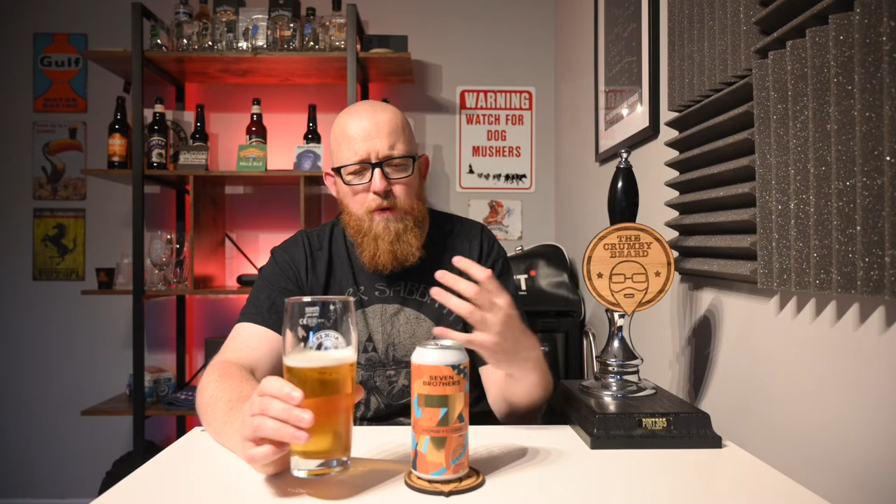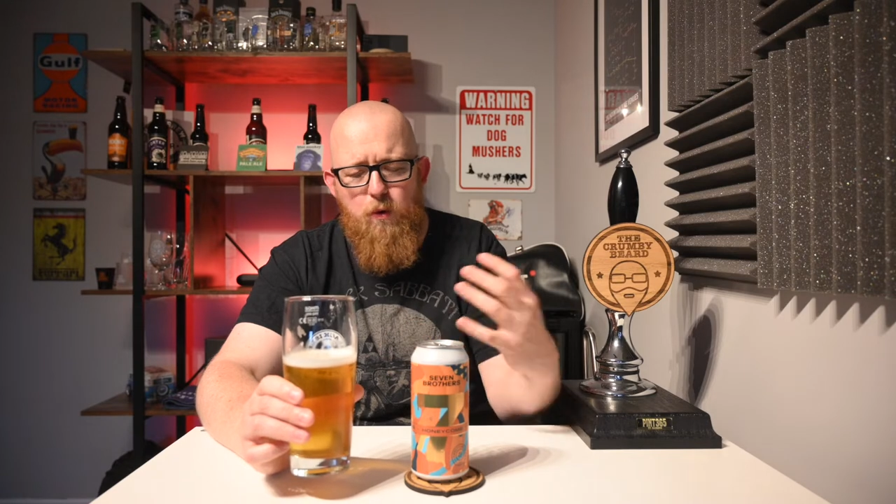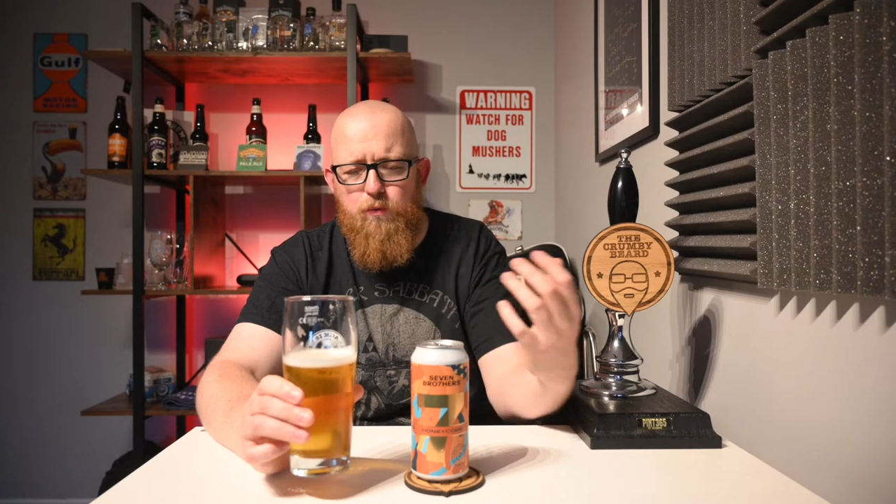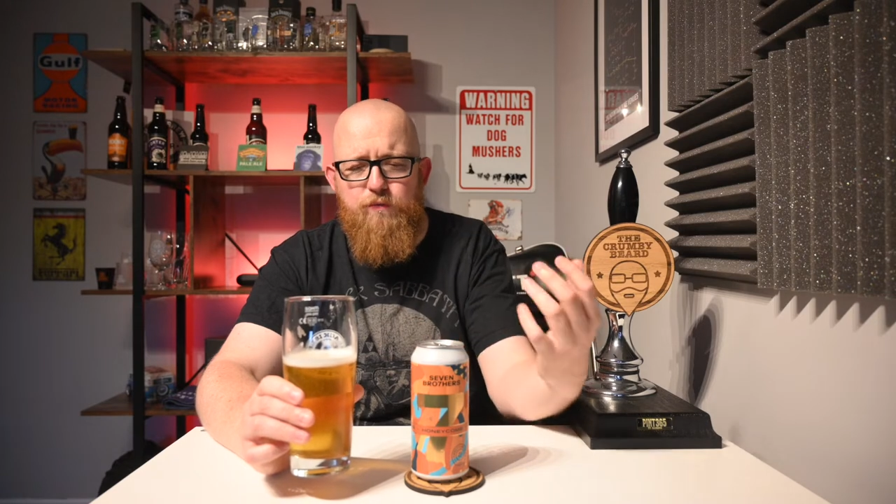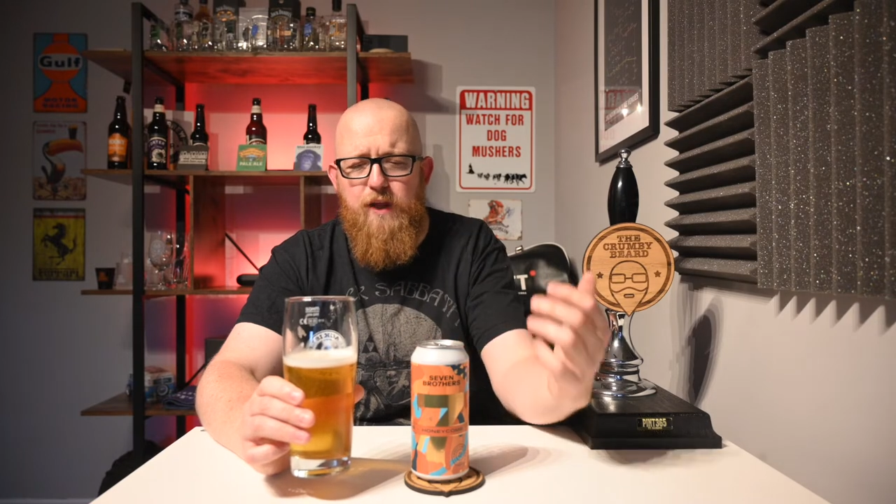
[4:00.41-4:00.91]

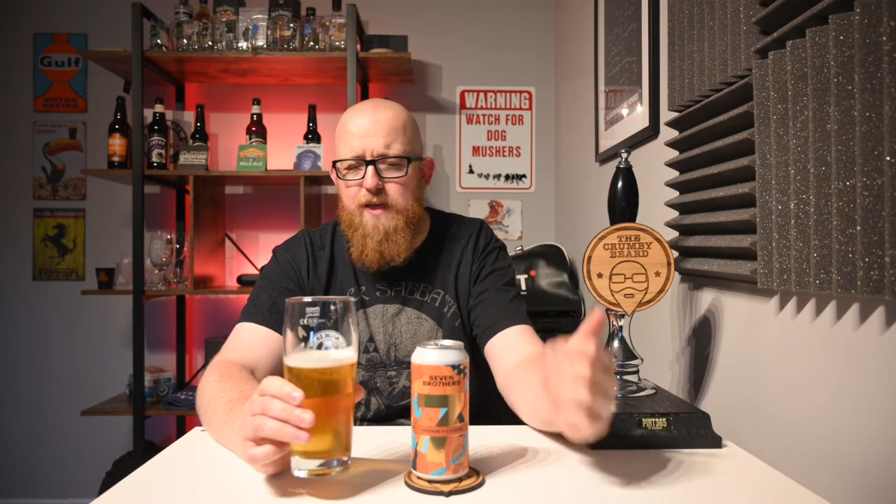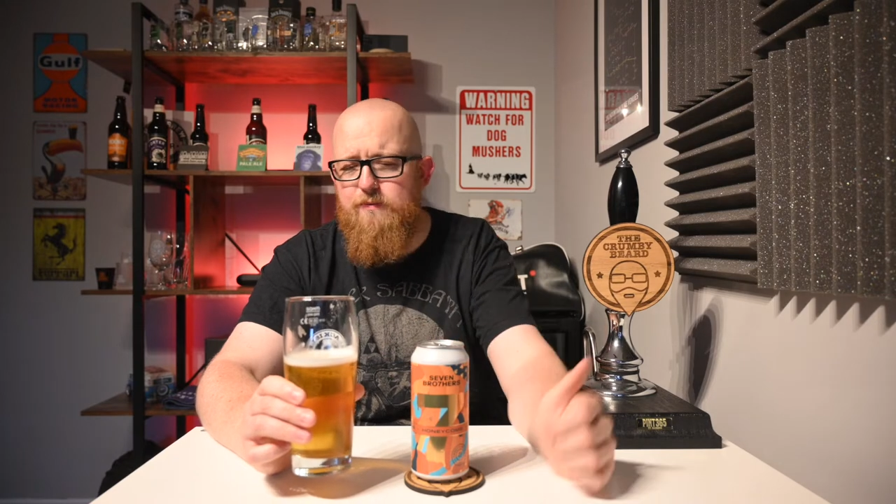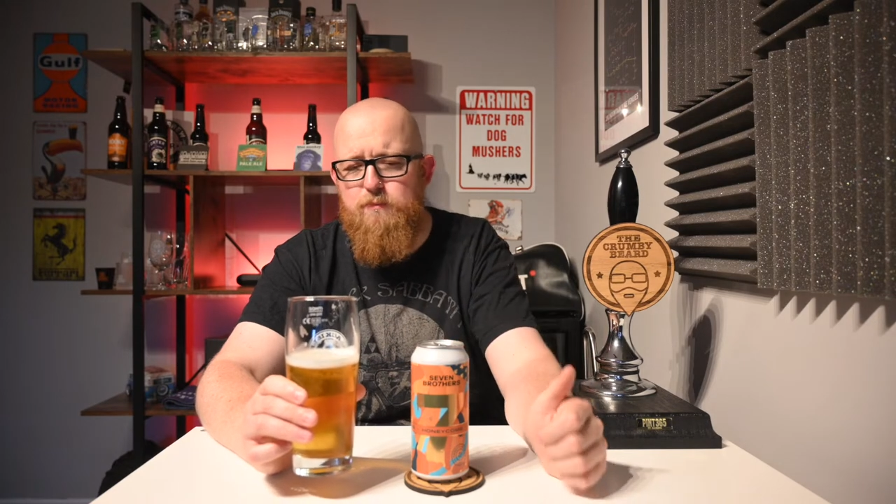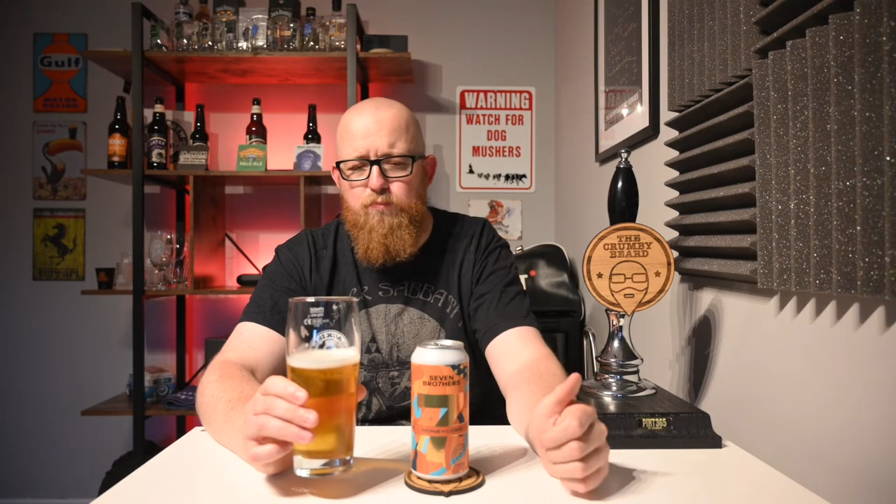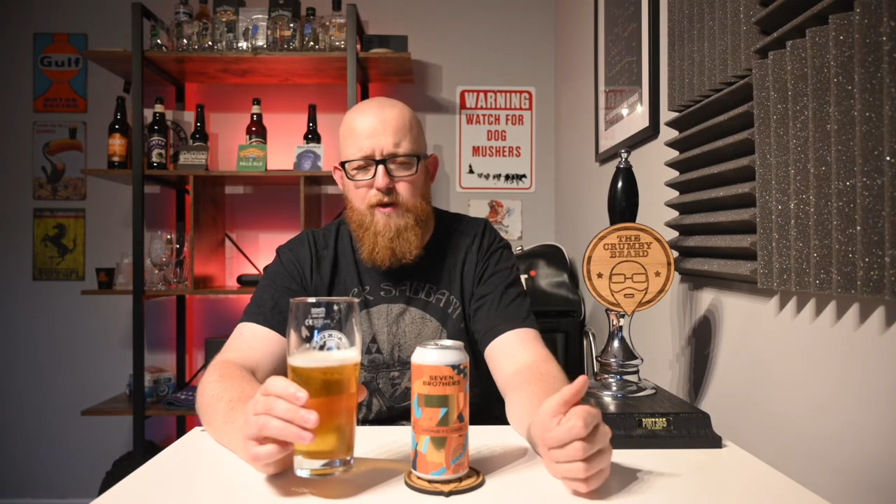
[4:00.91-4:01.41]
bold
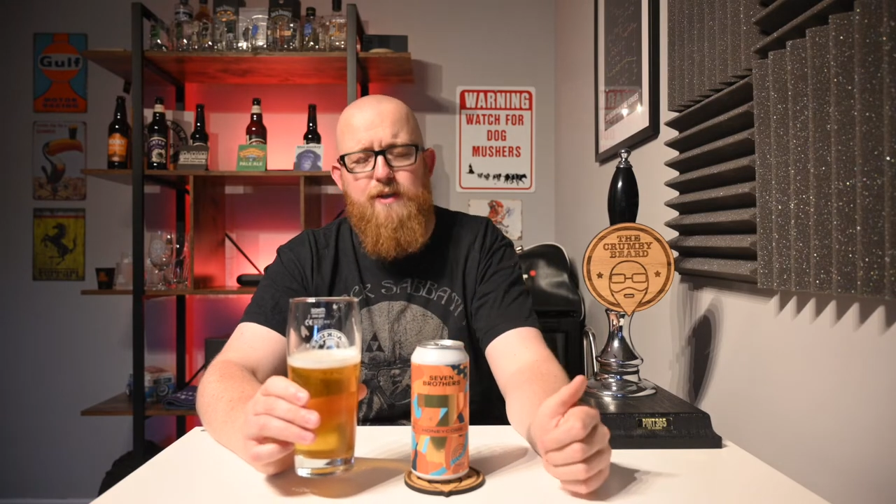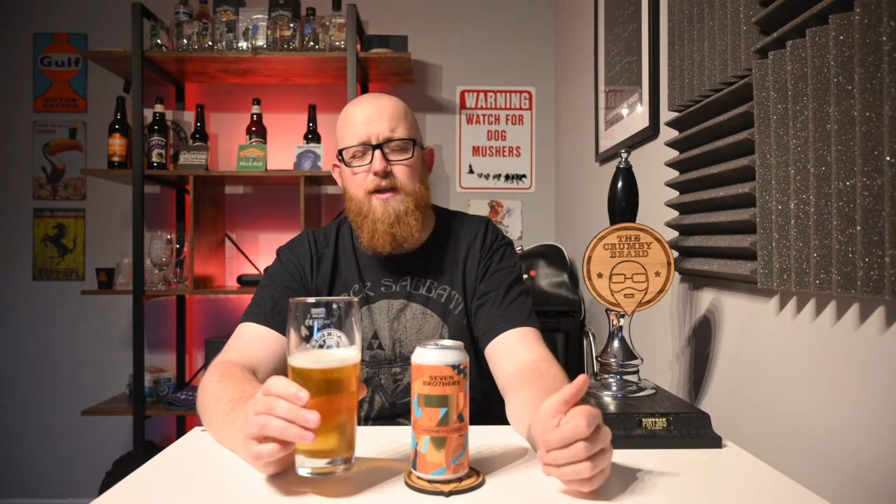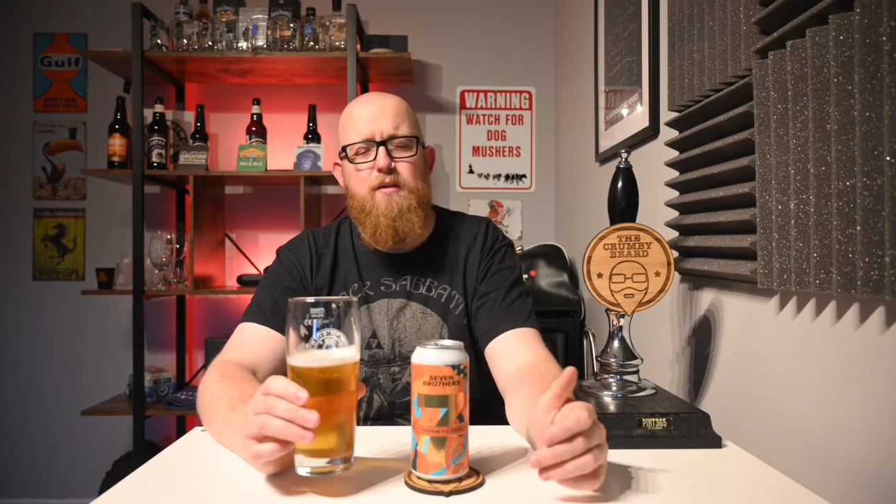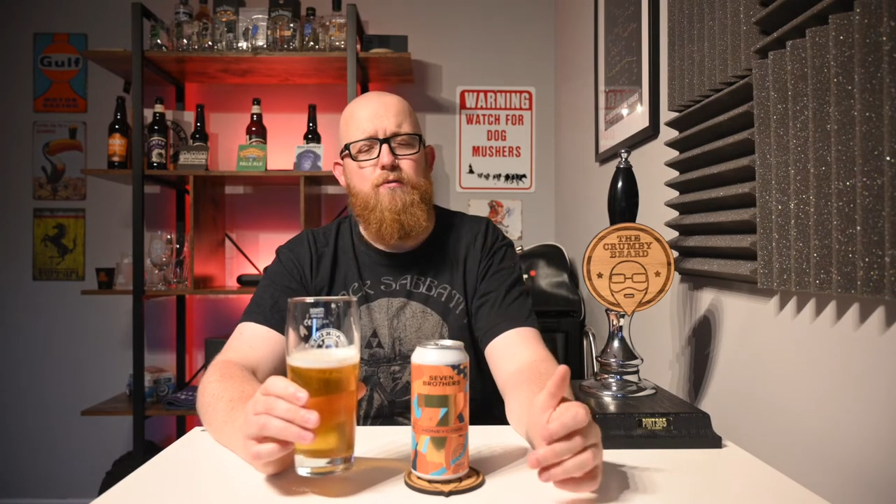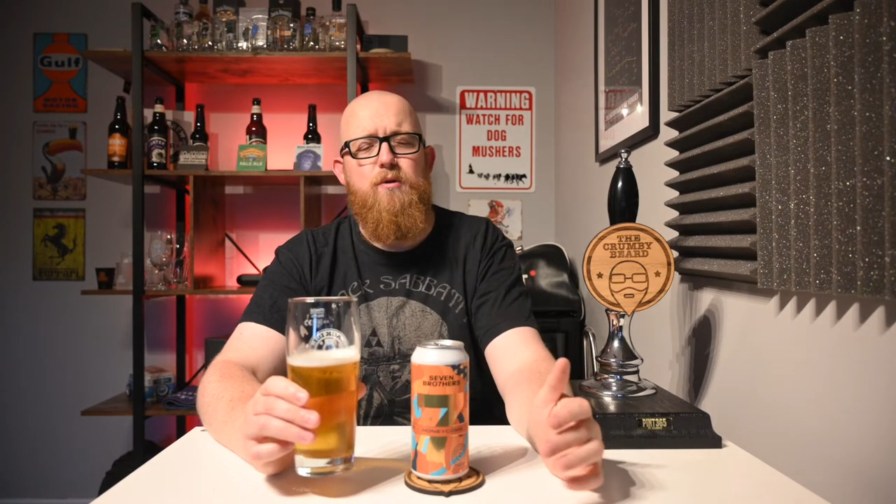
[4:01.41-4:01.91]
flavours
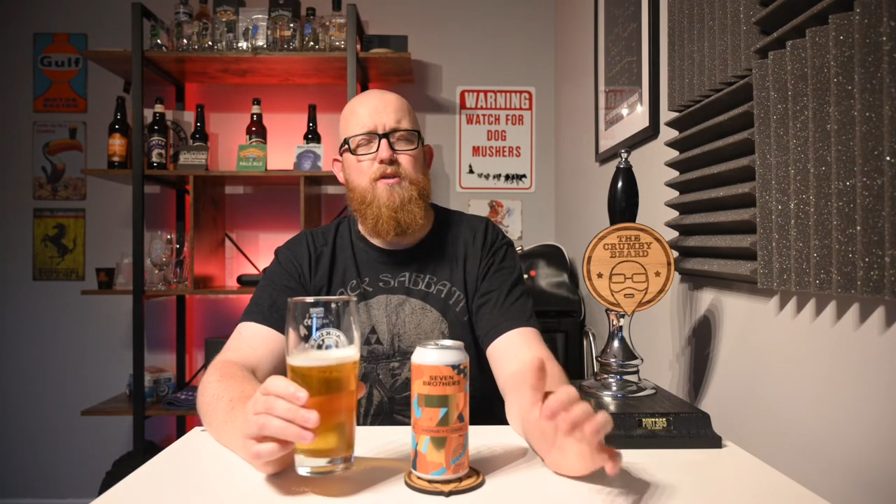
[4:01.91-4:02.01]
breaking through,